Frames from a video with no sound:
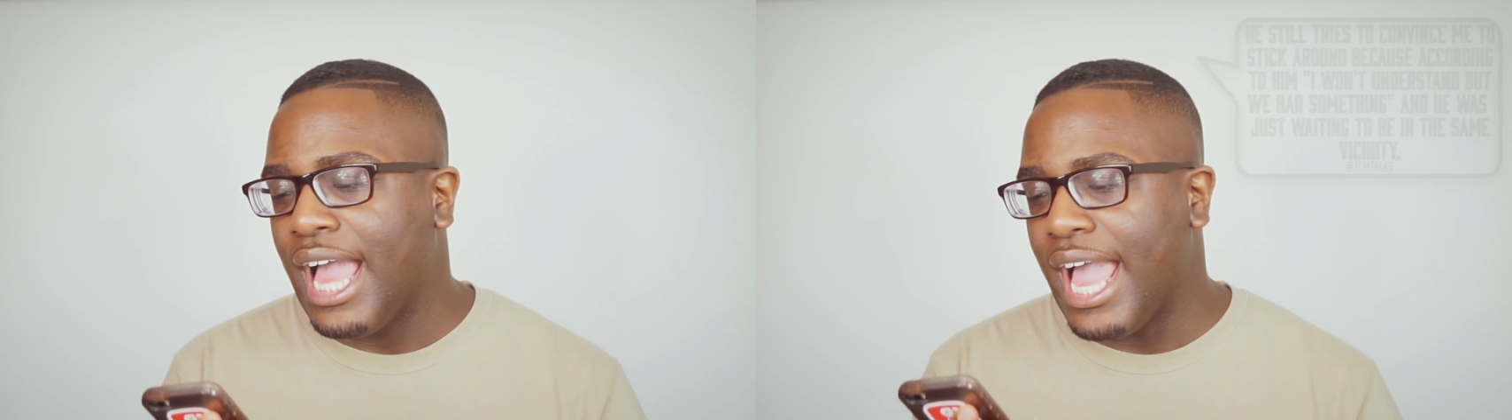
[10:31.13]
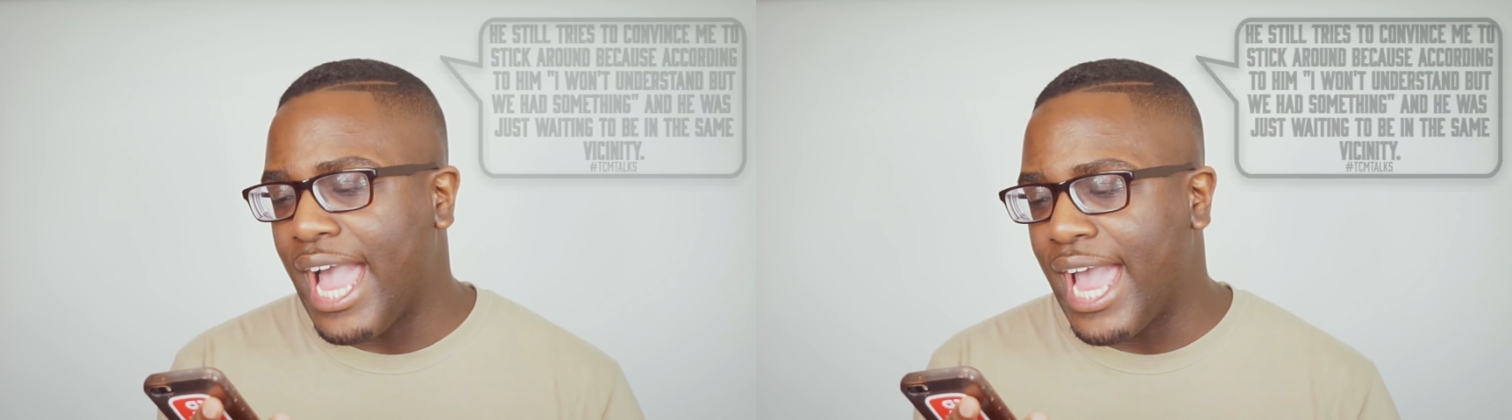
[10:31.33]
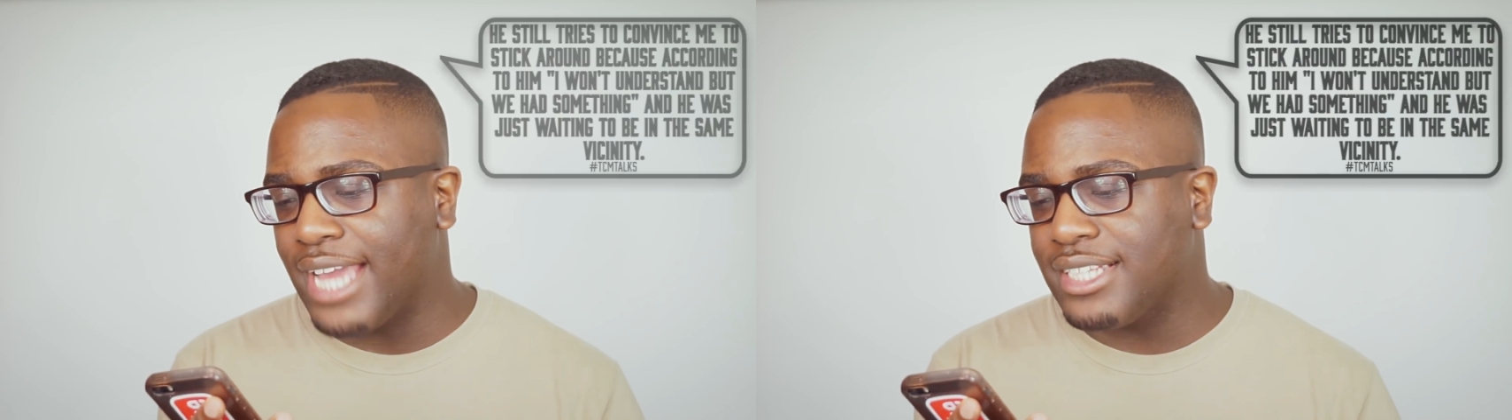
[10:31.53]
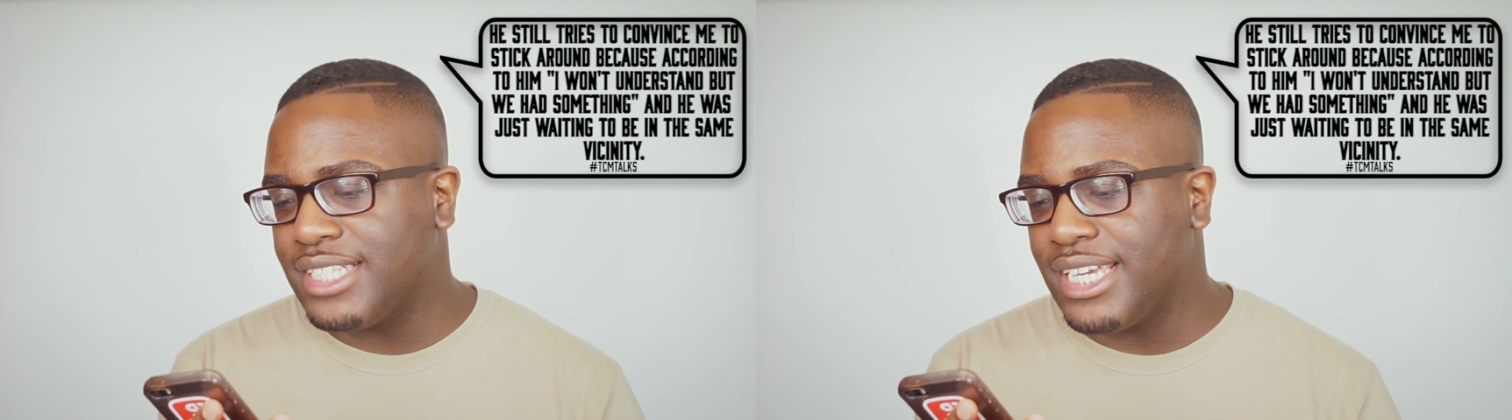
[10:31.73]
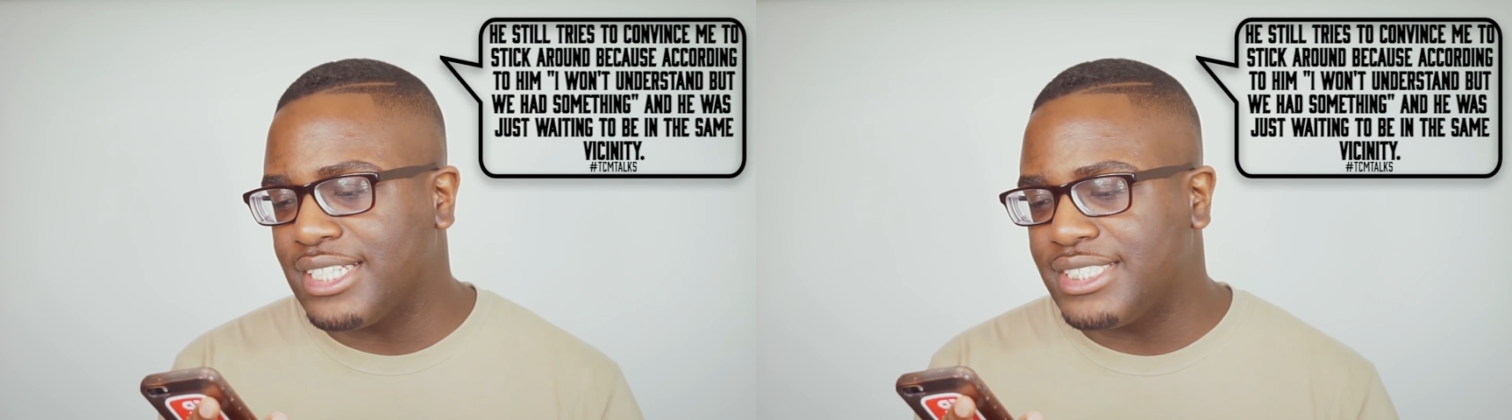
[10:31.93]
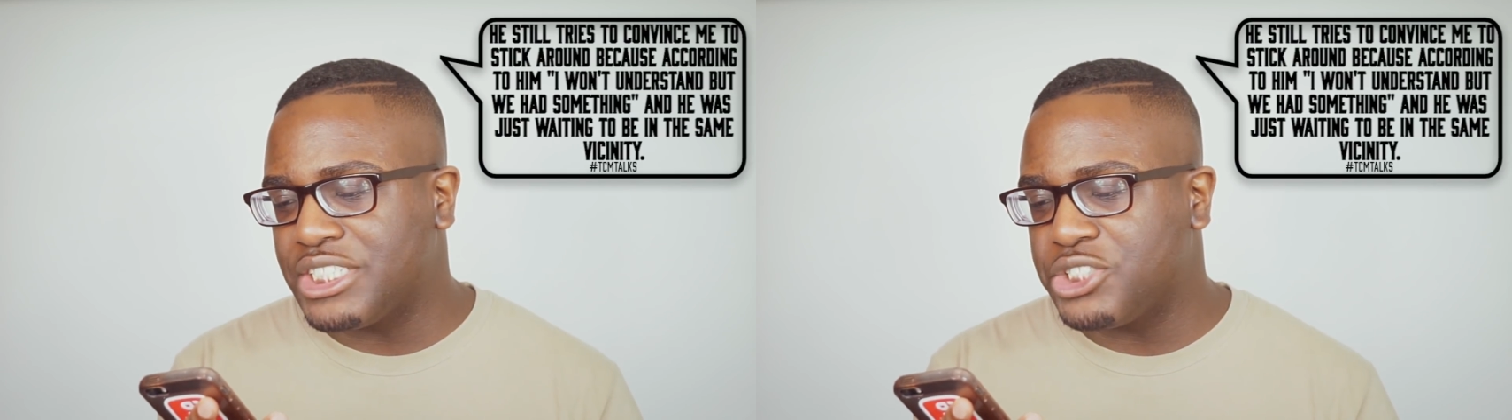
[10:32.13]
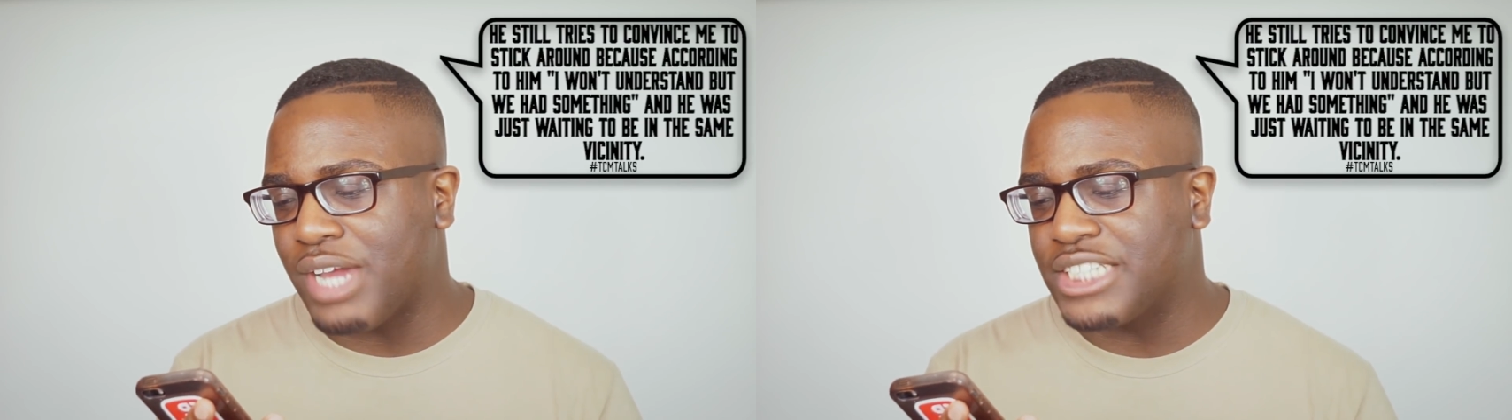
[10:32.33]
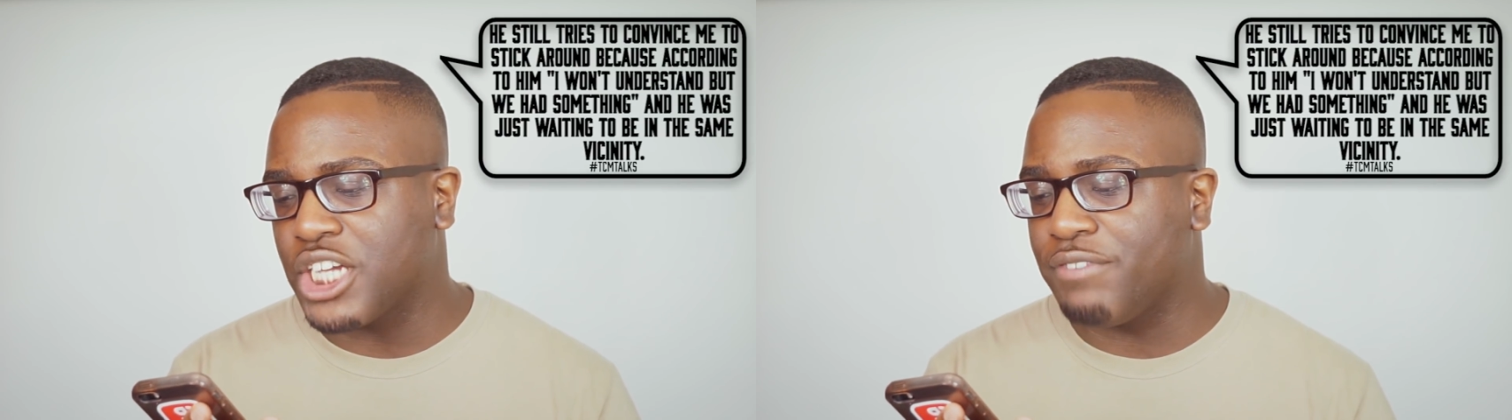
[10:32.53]
And he still
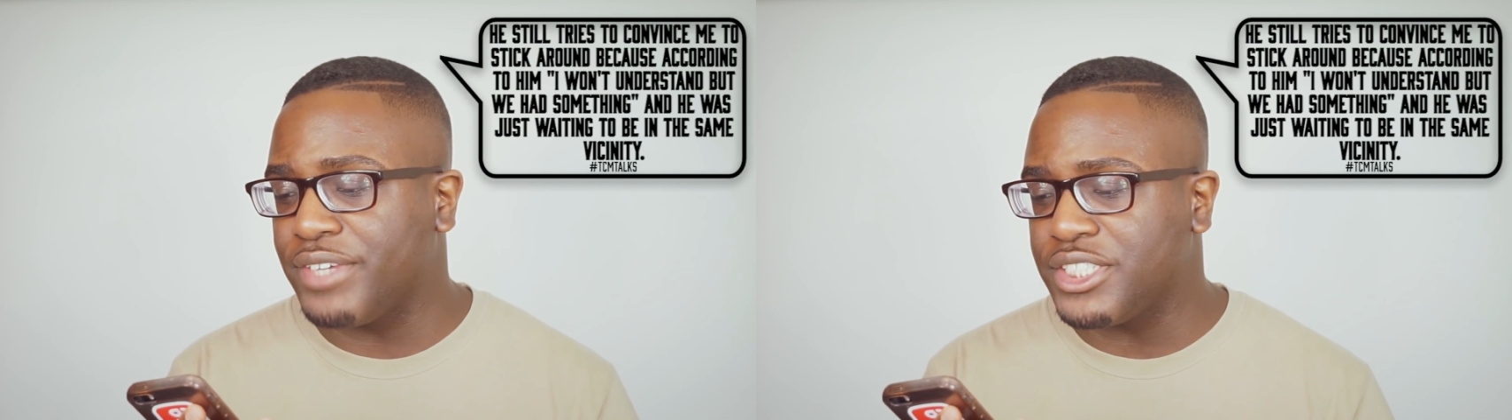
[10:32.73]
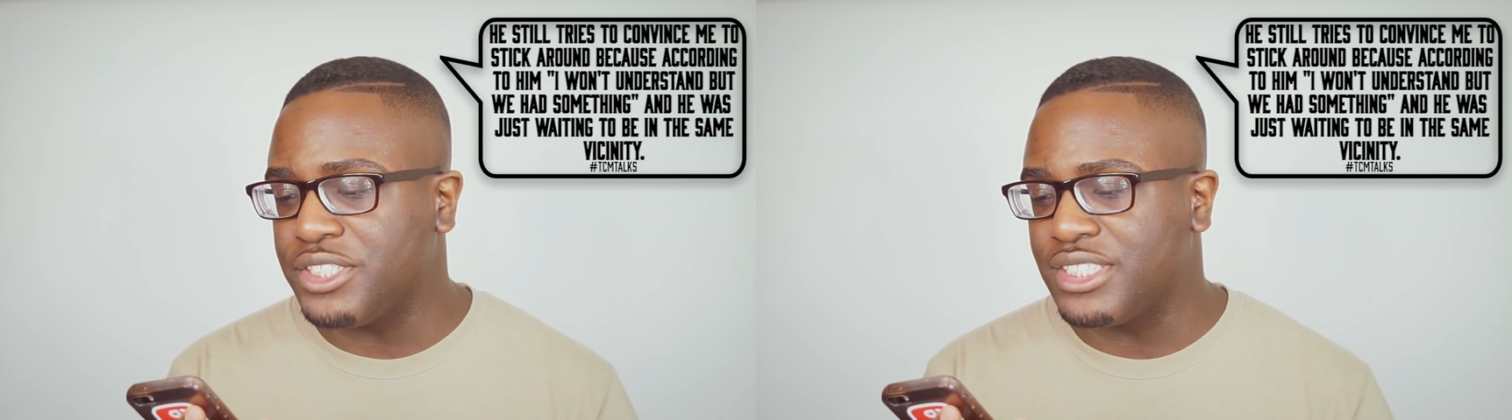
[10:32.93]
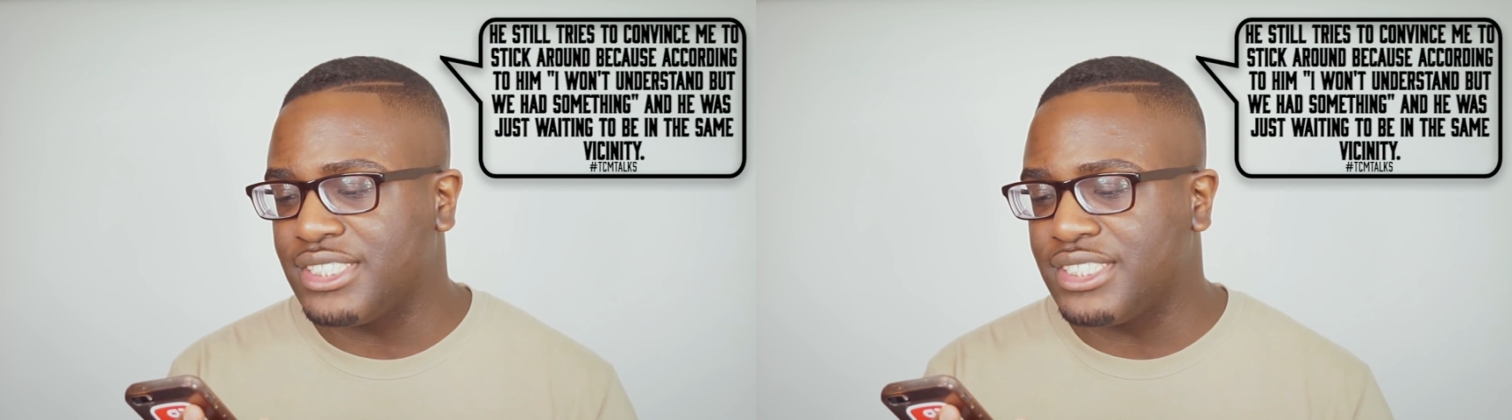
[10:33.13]
tries to convince you to